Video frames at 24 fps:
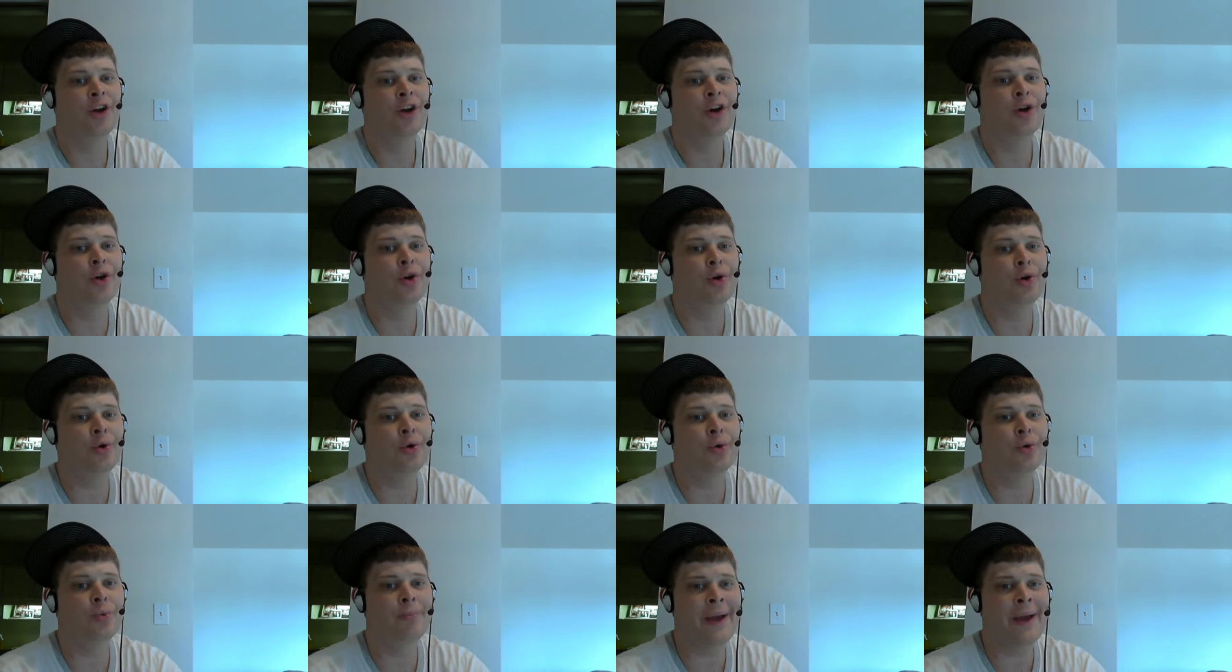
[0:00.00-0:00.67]

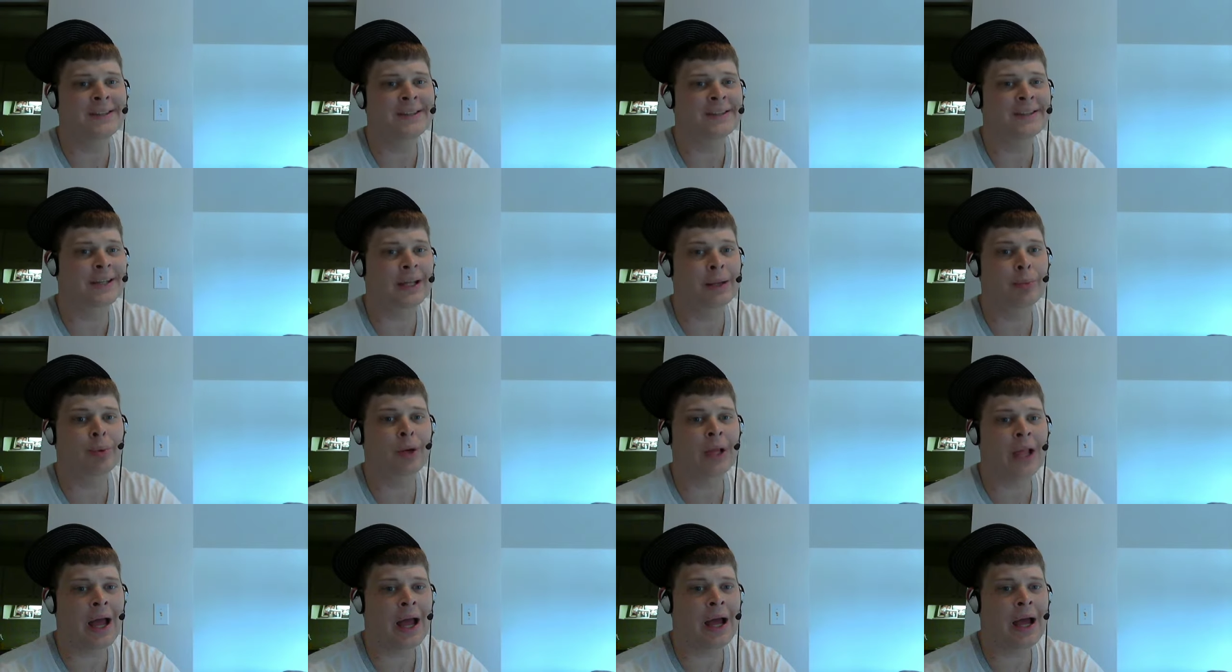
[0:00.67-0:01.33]
who basically
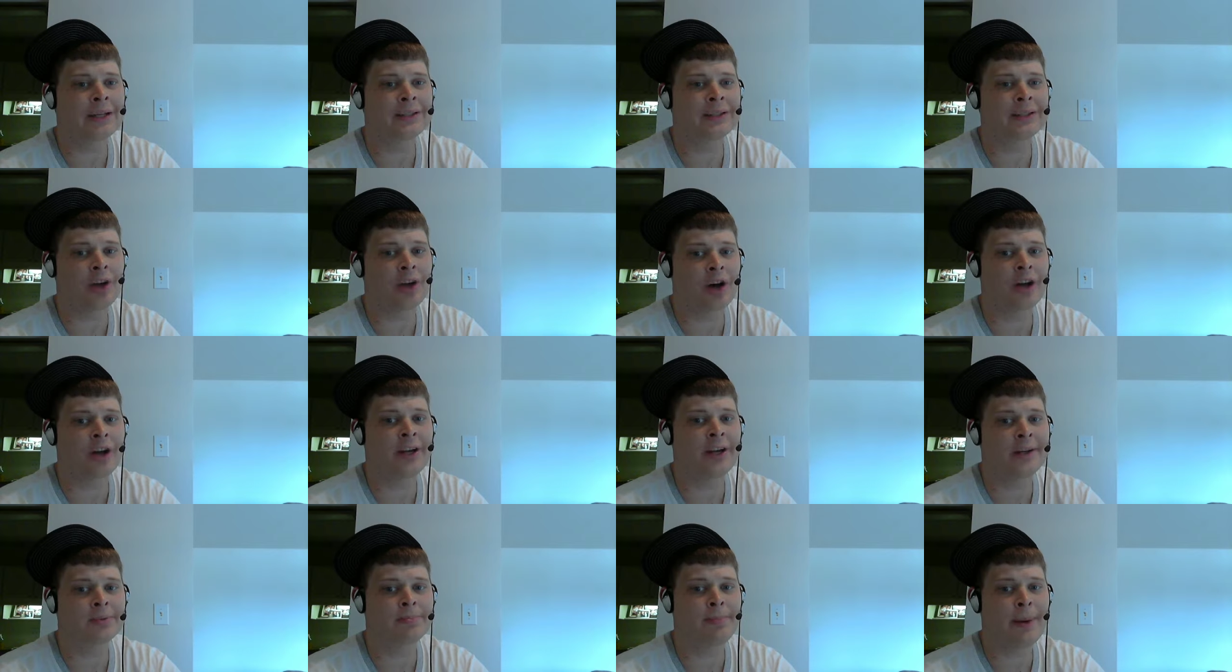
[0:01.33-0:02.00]
relies on
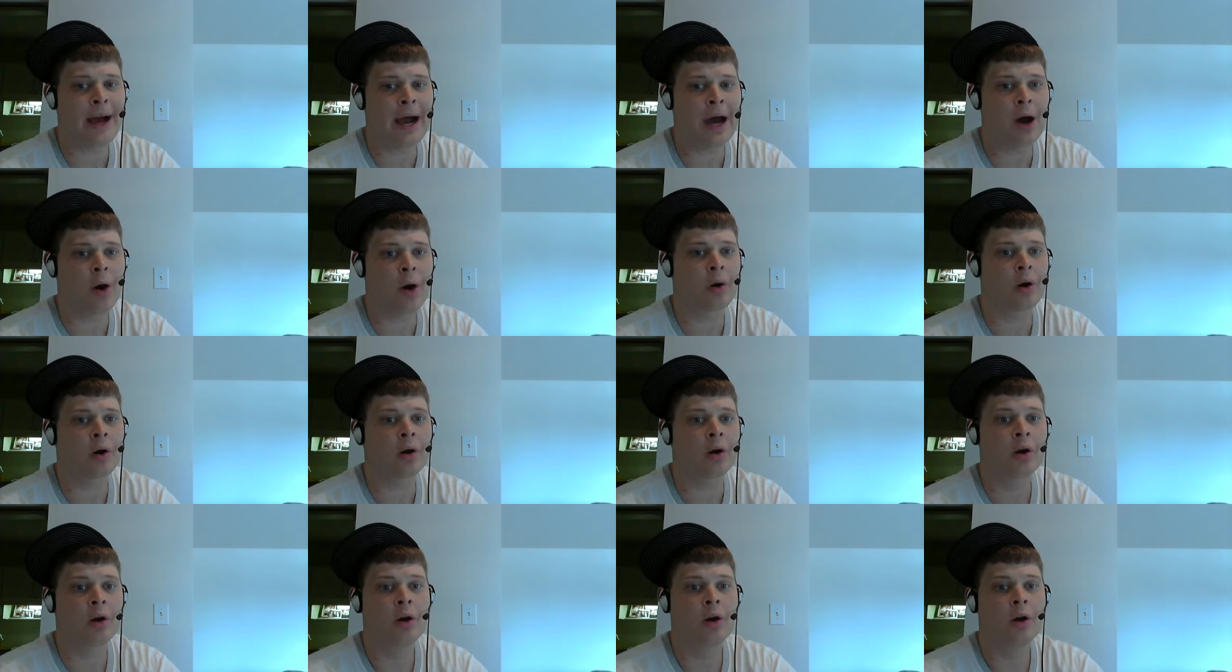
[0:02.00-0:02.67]
his
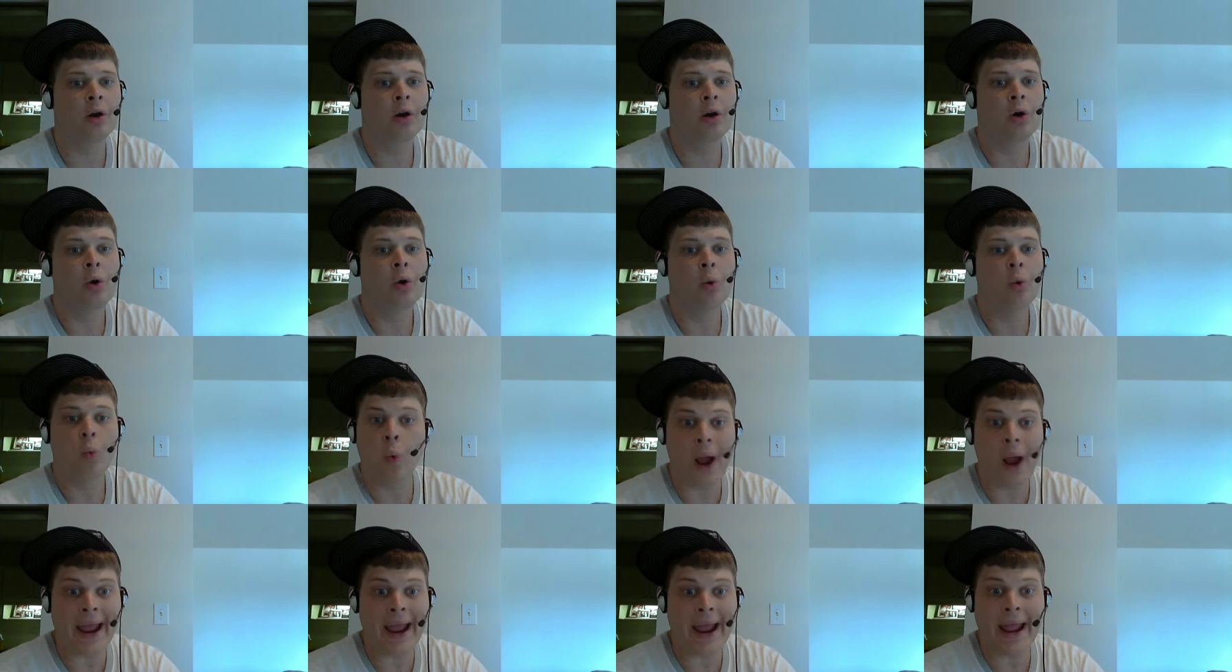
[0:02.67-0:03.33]
power
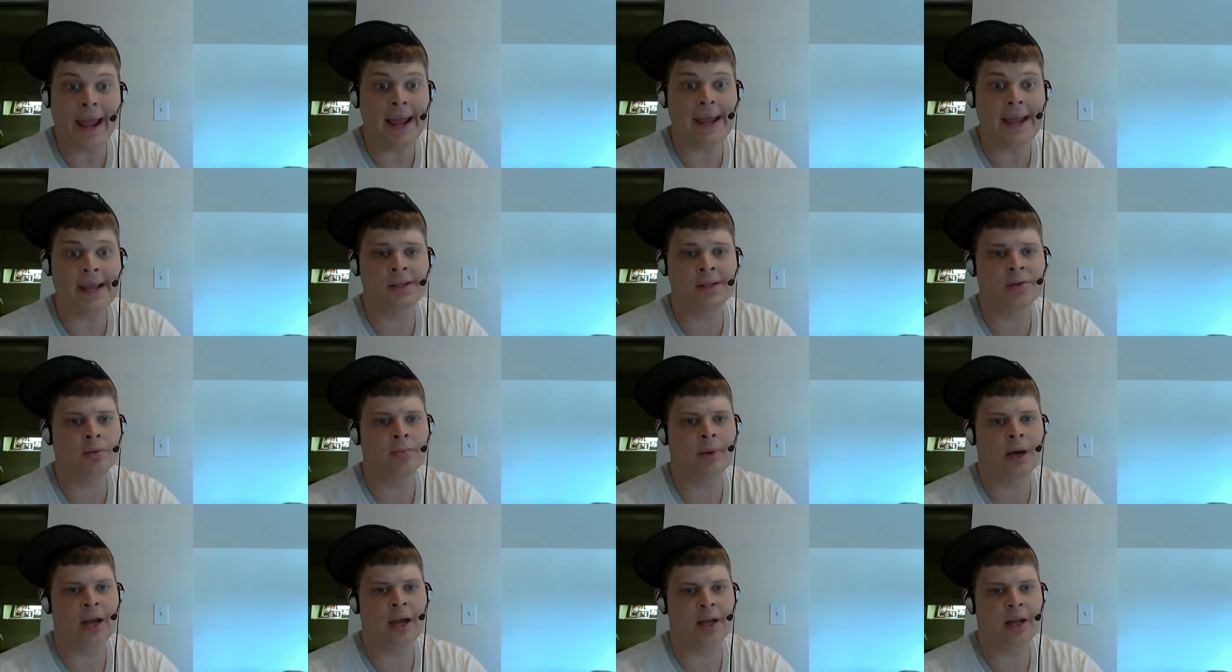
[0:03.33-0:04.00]
way
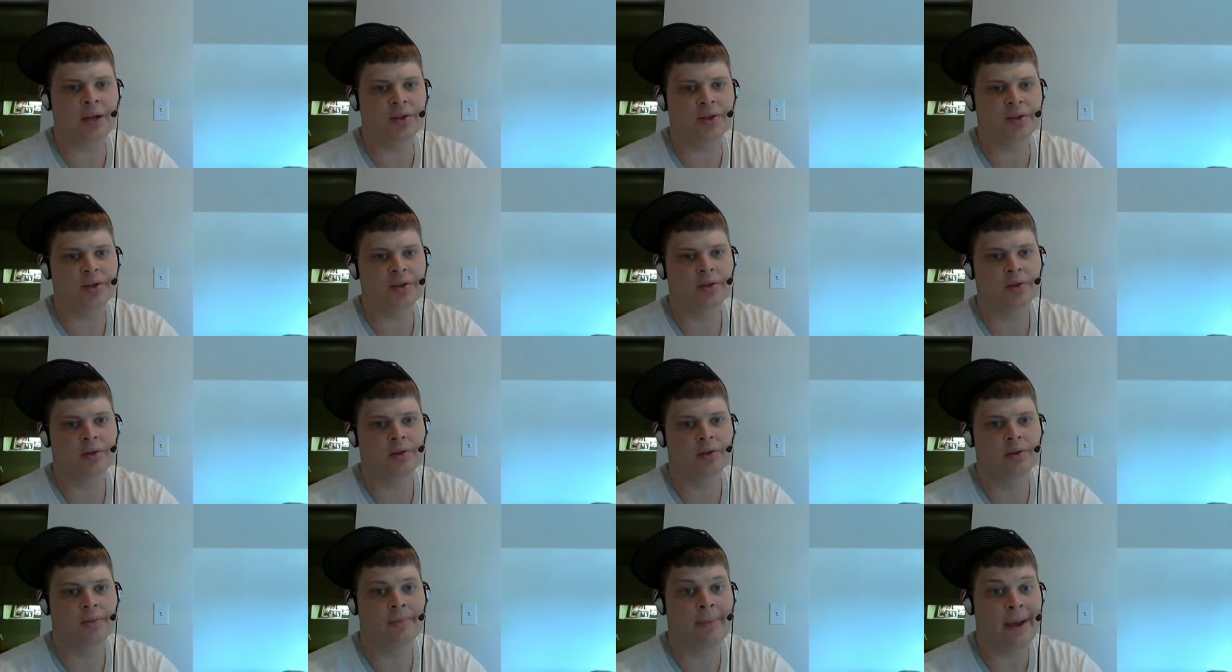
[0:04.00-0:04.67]
too much.
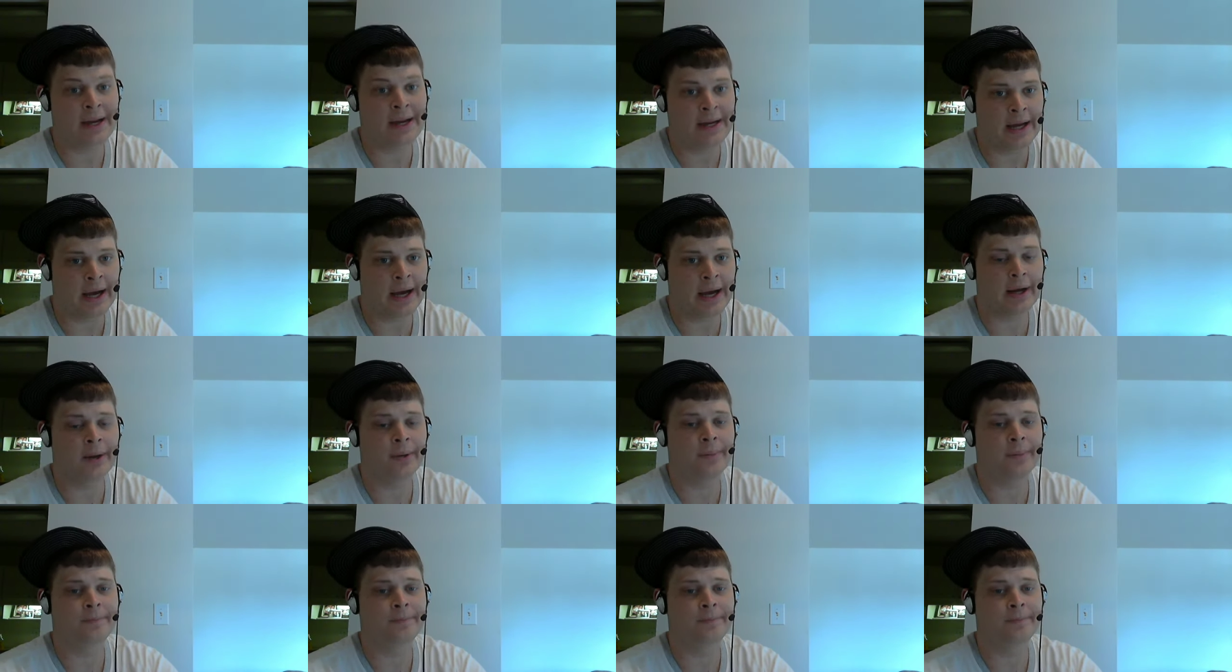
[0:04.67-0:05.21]
Maidana.